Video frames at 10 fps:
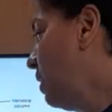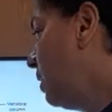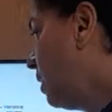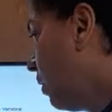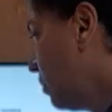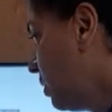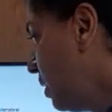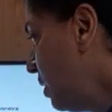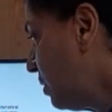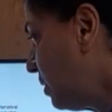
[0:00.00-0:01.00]
now
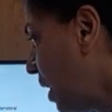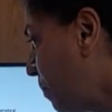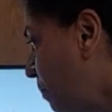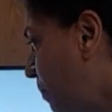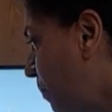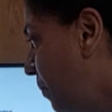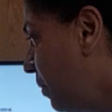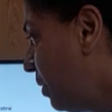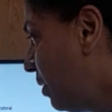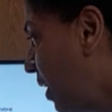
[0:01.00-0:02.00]
this
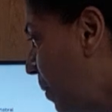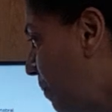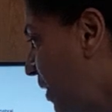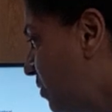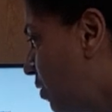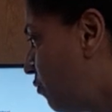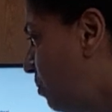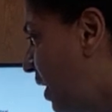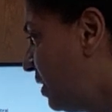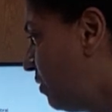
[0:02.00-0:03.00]
apex of
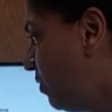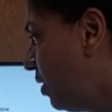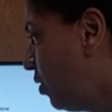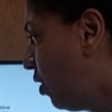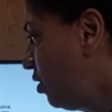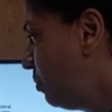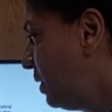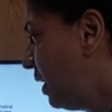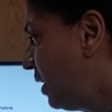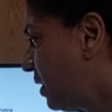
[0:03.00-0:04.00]
bladder will not be
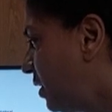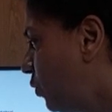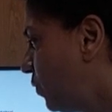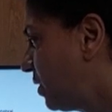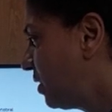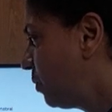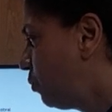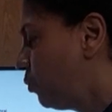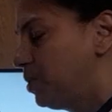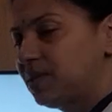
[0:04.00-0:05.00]
directed towards the
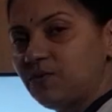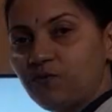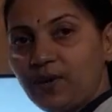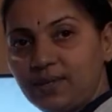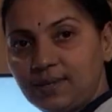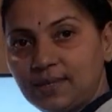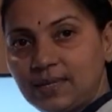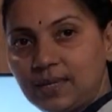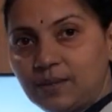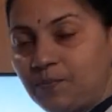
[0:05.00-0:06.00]
pubic symphysis
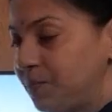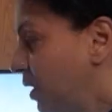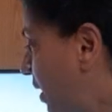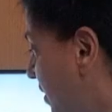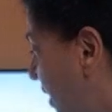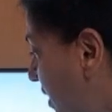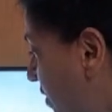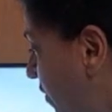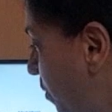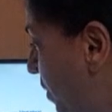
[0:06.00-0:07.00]
then
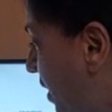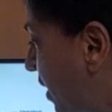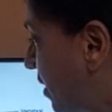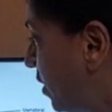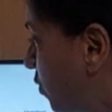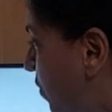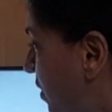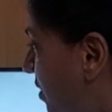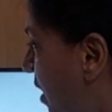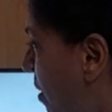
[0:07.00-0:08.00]
it will be directed
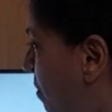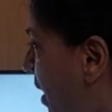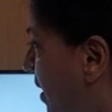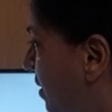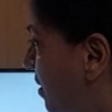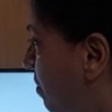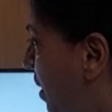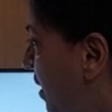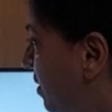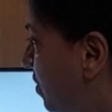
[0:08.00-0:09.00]
towards the umbilicus.
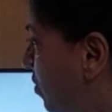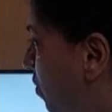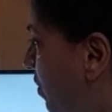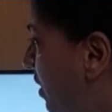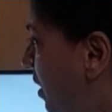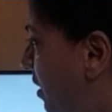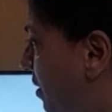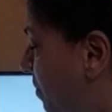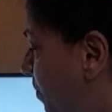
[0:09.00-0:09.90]
Umbilicus is over here.